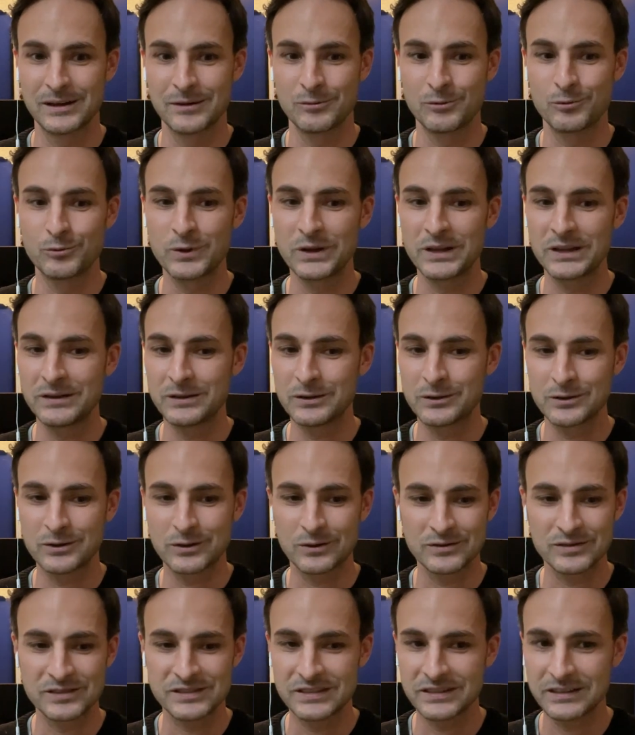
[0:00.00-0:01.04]
We
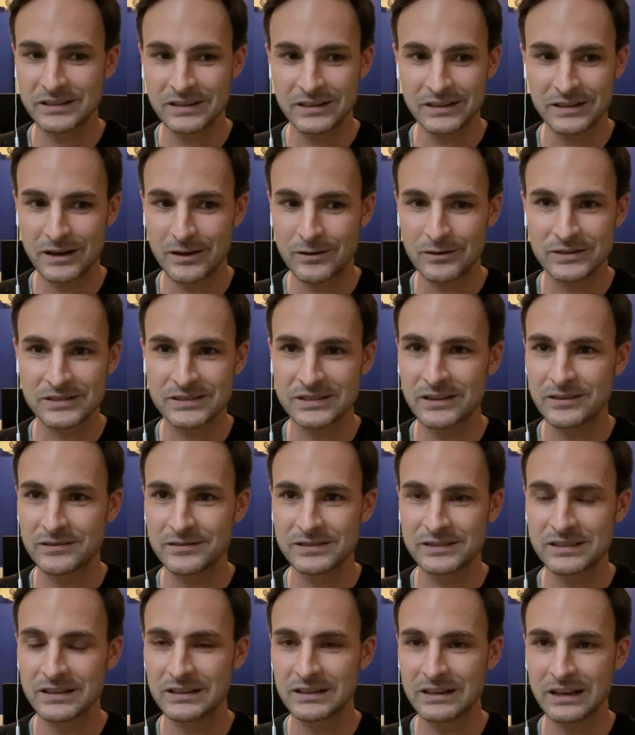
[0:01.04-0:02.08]
consider
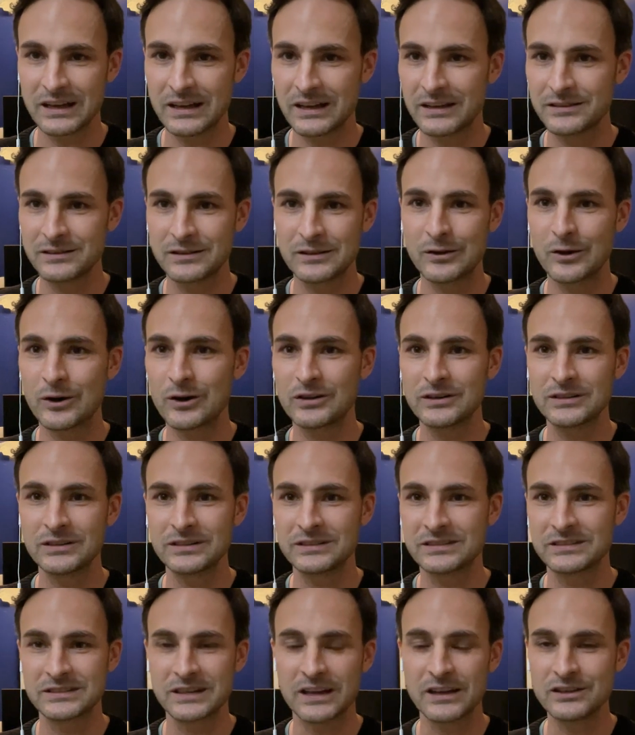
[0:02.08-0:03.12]
ourselves still at the
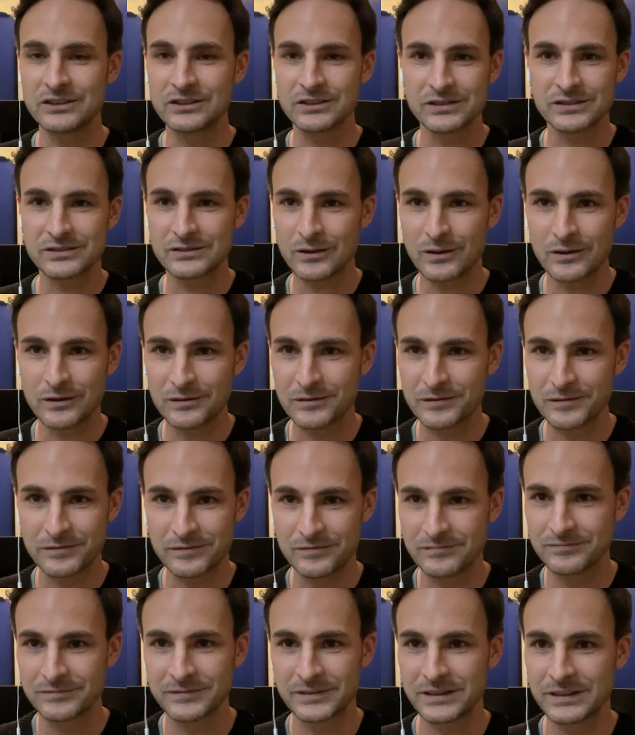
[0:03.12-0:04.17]
early stages of
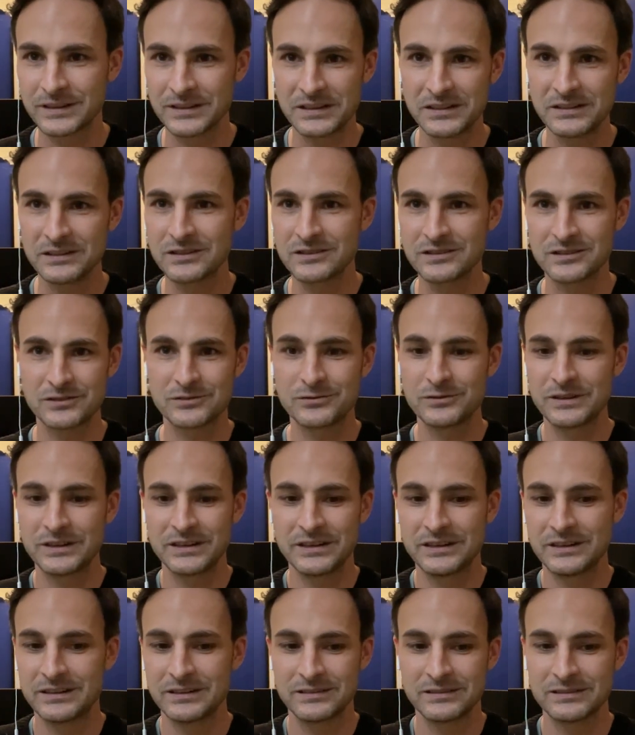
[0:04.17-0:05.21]
the
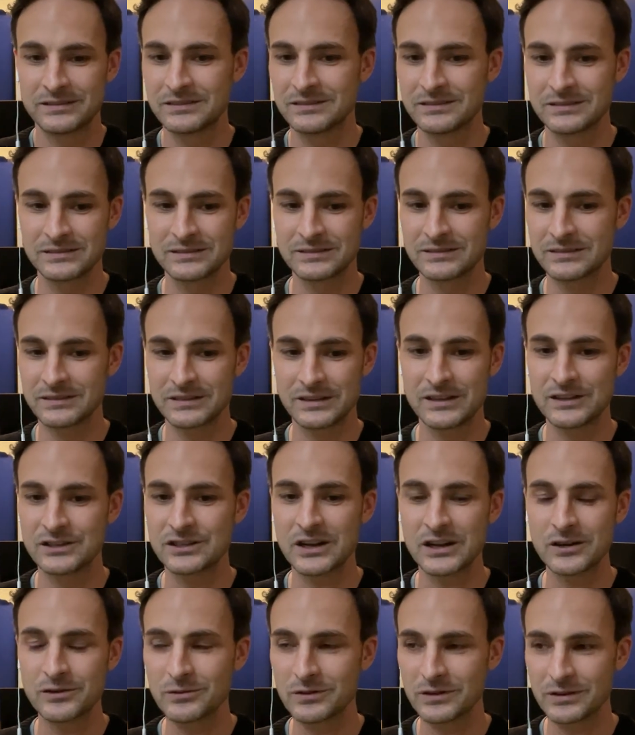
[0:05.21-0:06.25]
industry in
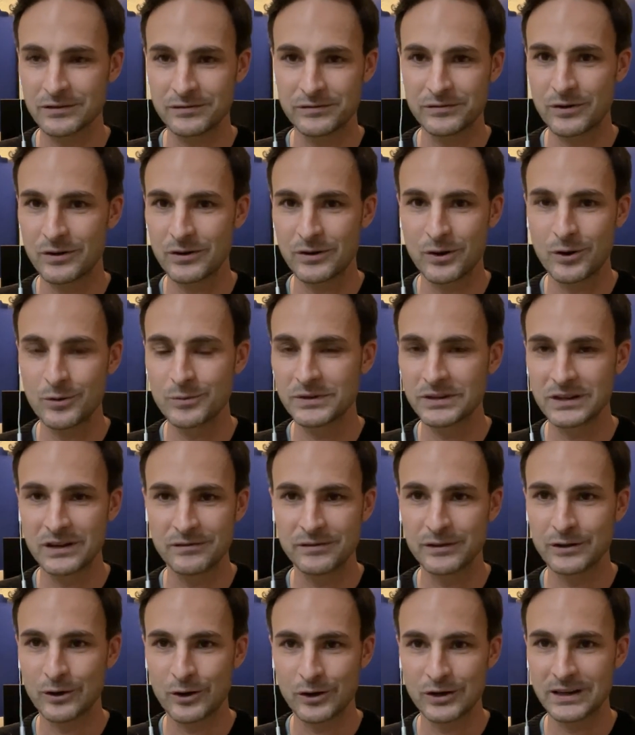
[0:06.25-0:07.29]
general for home and
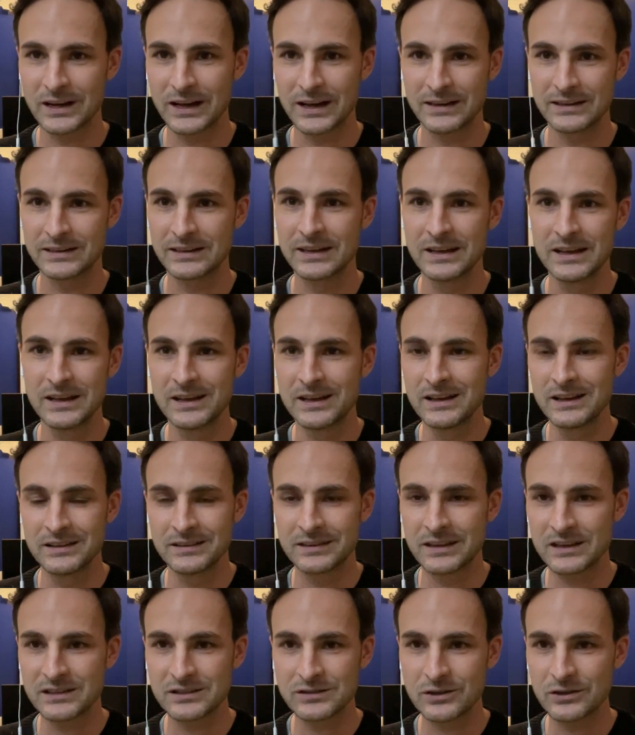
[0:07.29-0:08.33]
living online.
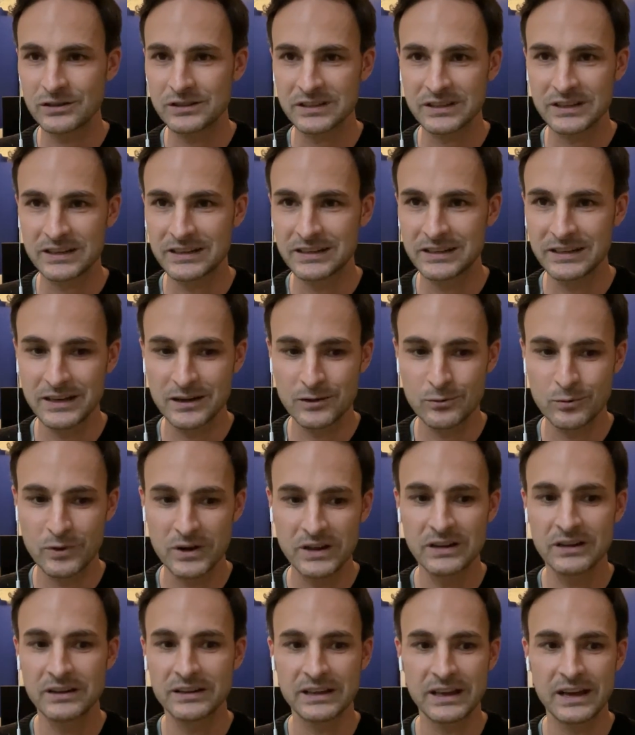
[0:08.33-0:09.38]
There's not a clear
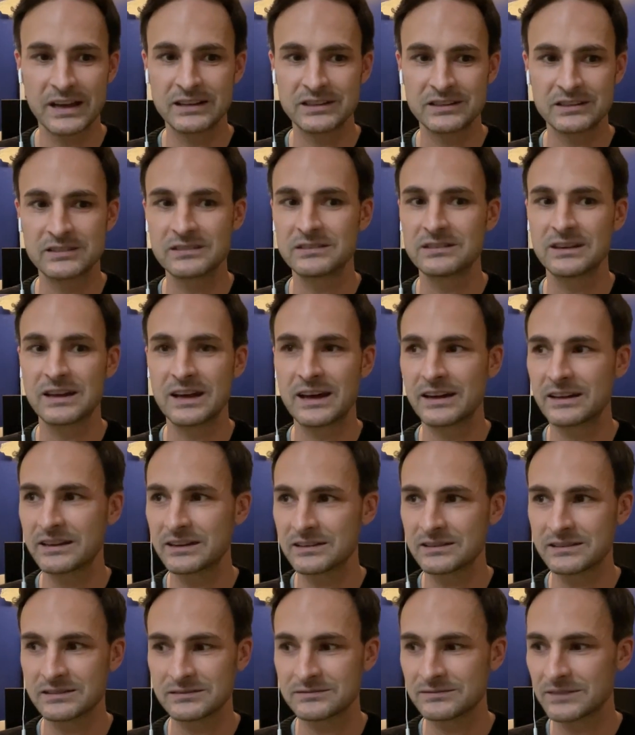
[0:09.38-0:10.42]
winner yet,
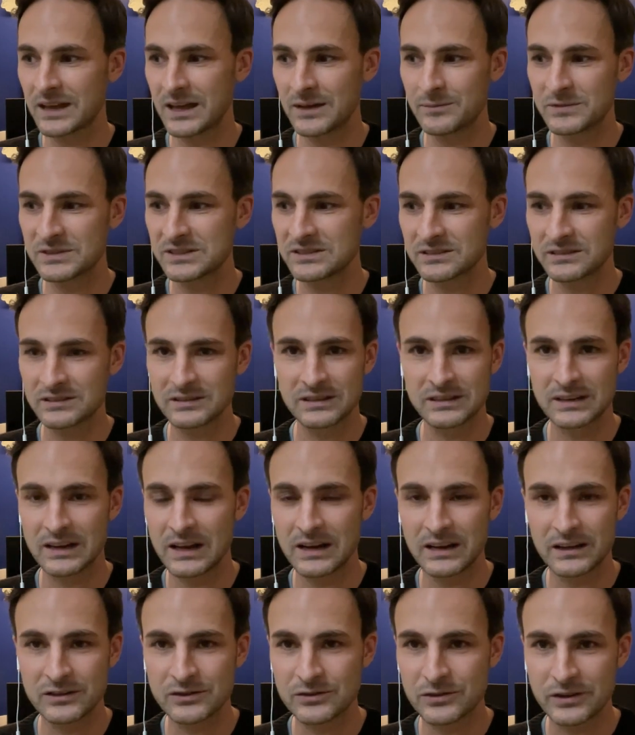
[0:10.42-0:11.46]
like Amazon in
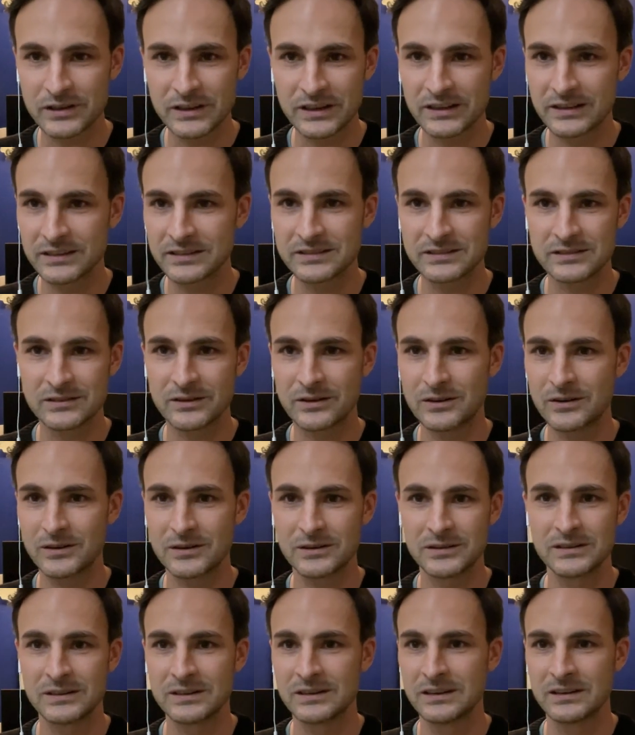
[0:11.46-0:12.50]
electronics
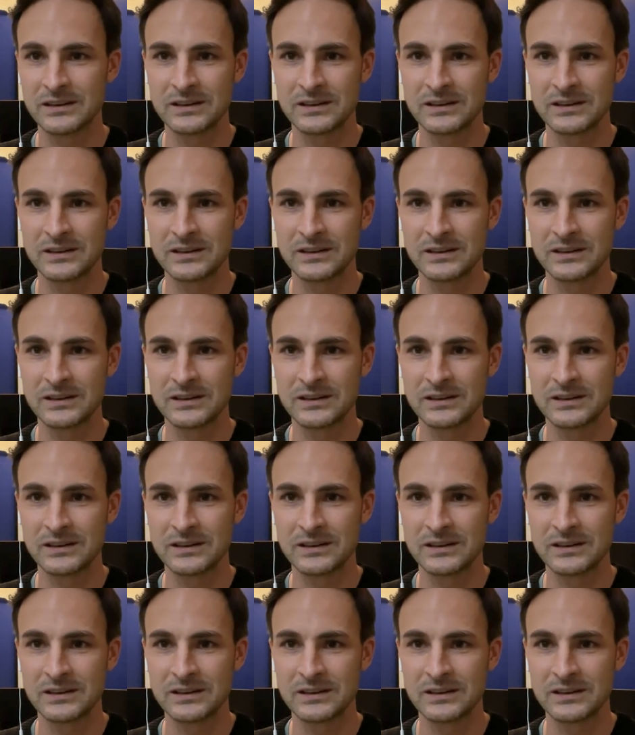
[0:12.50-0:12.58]
or